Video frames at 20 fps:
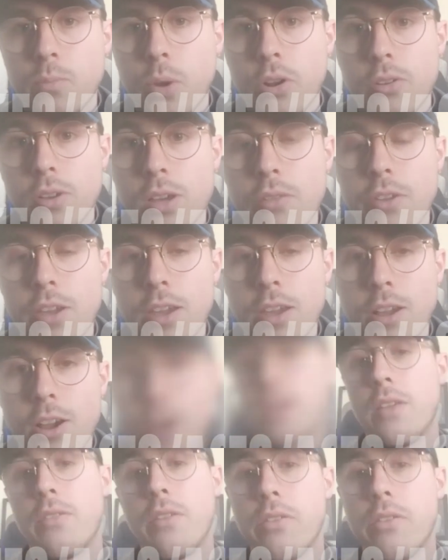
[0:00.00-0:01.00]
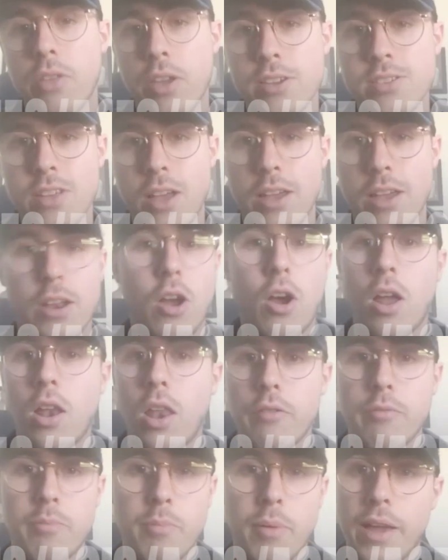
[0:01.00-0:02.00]
not give it a go? Other things like, you know, I
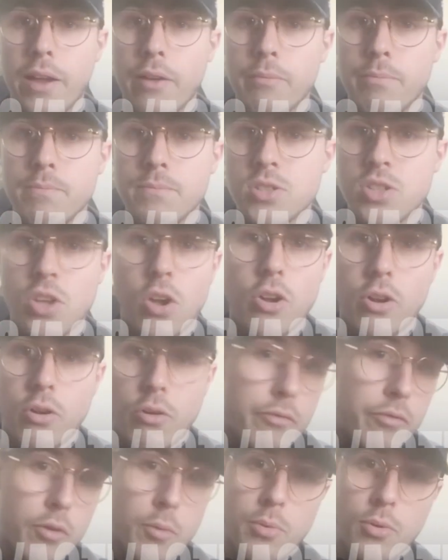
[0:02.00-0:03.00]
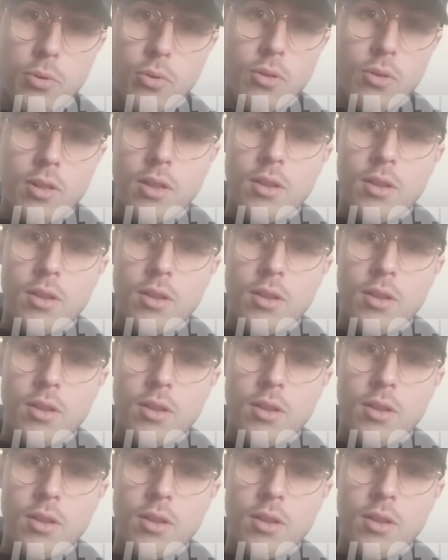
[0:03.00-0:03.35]
love playing soccer or football.